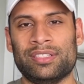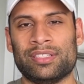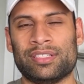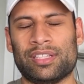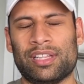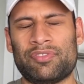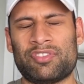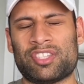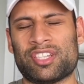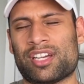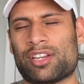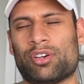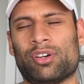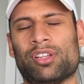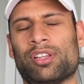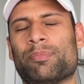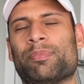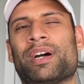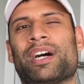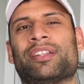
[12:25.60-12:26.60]
Life's not
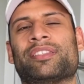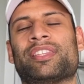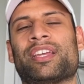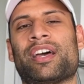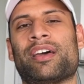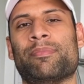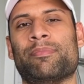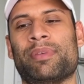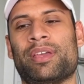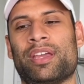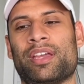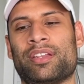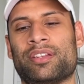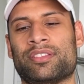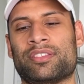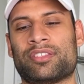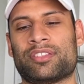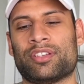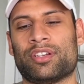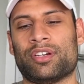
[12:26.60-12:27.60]
all about that, man.
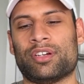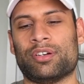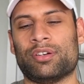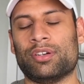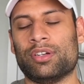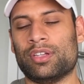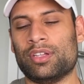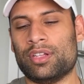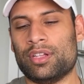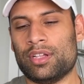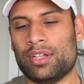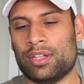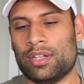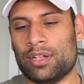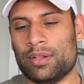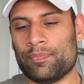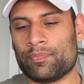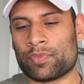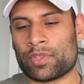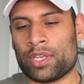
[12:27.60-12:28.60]
So,
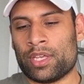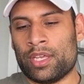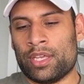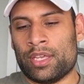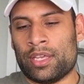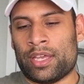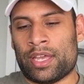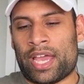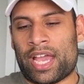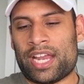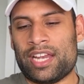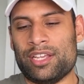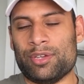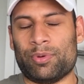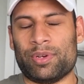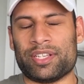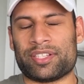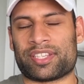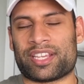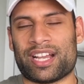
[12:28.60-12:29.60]

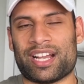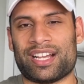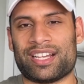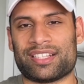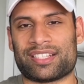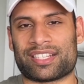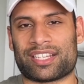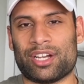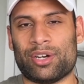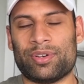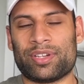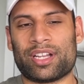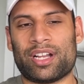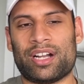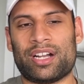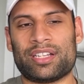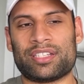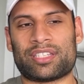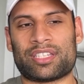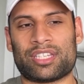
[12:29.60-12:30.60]
Anyways, guys, going
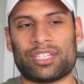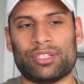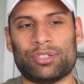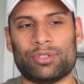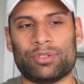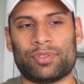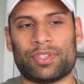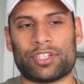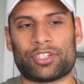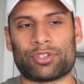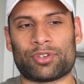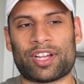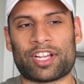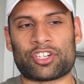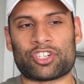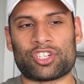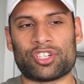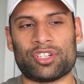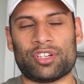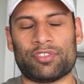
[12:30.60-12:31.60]
on to the
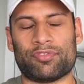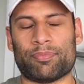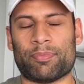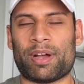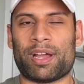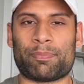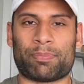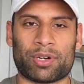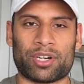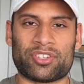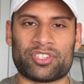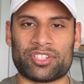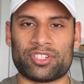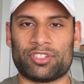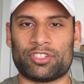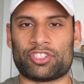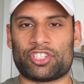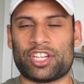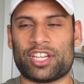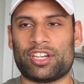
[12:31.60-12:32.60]
direction of my
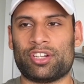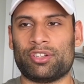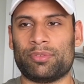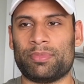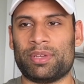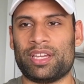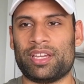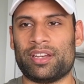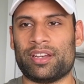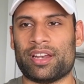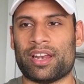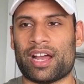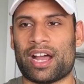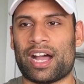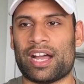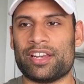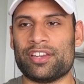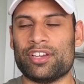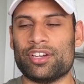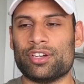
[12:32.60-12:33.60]
personal channel, man.
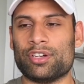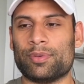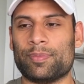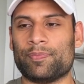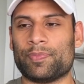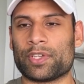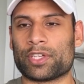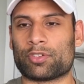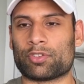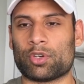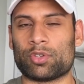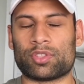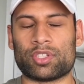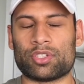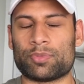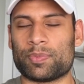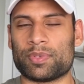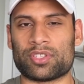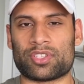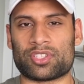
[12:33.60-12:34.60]
I know the growth
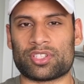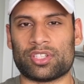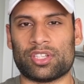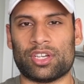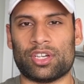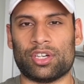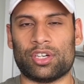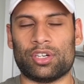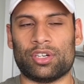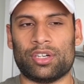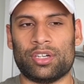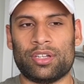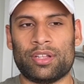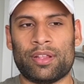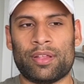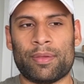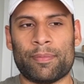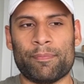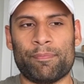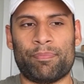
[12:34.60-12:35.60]
has been slow,
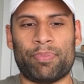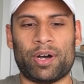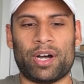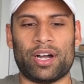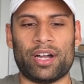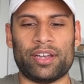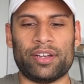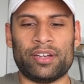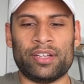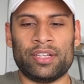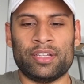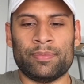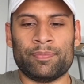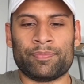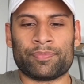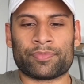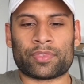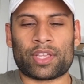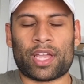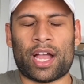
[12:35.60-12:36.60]
but
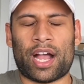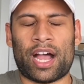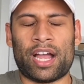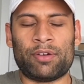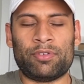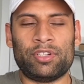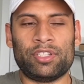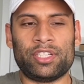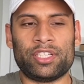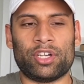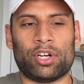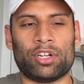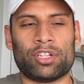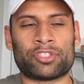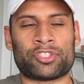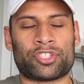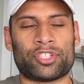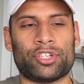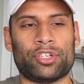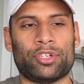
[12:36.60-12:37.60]
I really
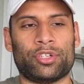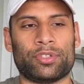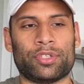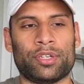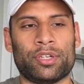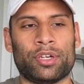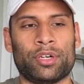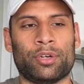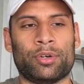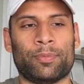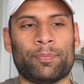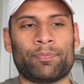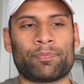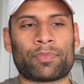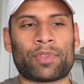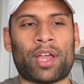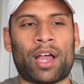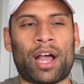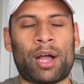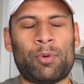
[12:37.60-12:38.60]
also, you know,
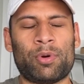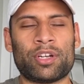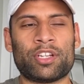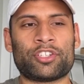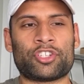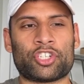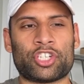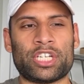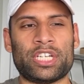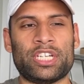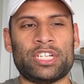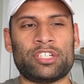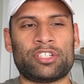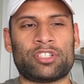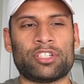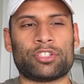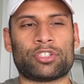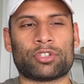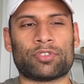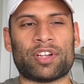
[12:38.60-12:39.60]
I want to change
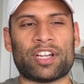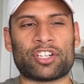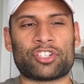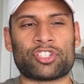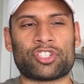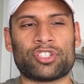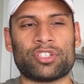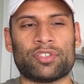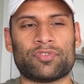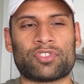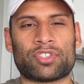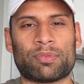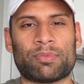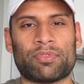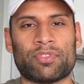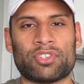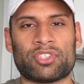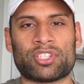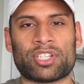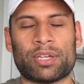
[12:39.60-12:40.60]
the direction of some
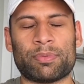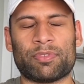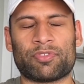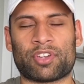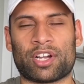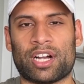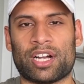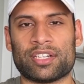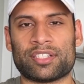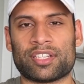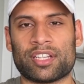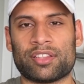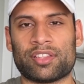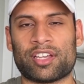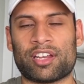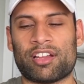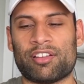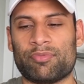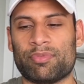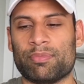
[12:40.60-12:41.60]
of this type of content
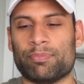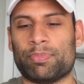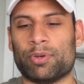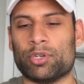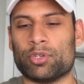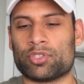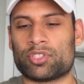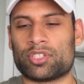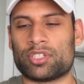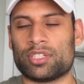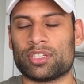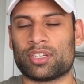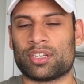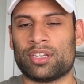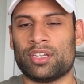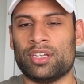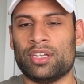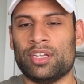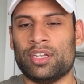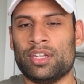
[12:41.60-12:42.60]
that I've been posting.
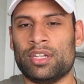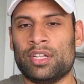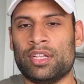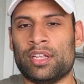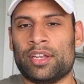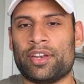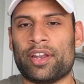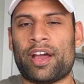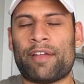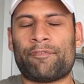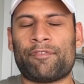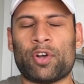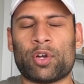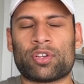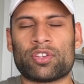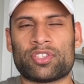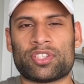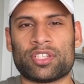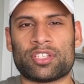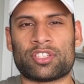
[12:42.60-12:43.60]
Not
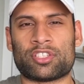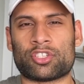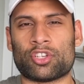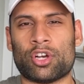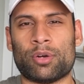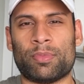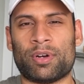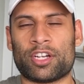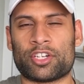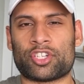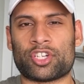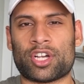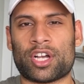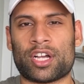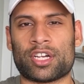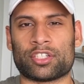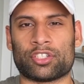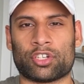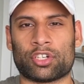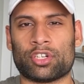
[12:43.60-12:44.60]
focus it so much
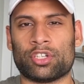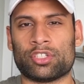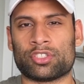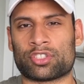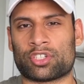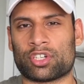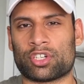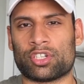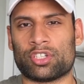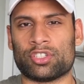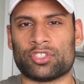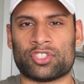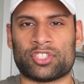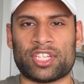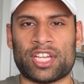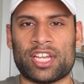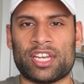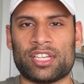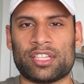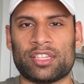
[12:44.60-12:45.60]
on girls, girls,
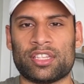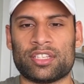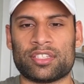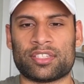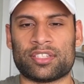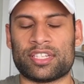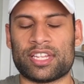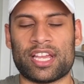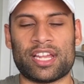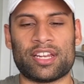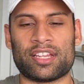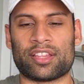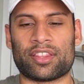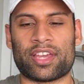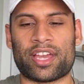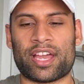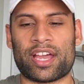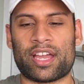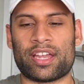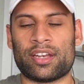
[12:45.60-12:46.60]
dating this, dating
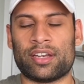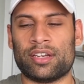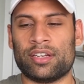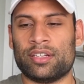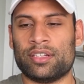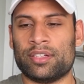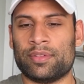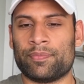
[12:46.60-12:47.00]
that.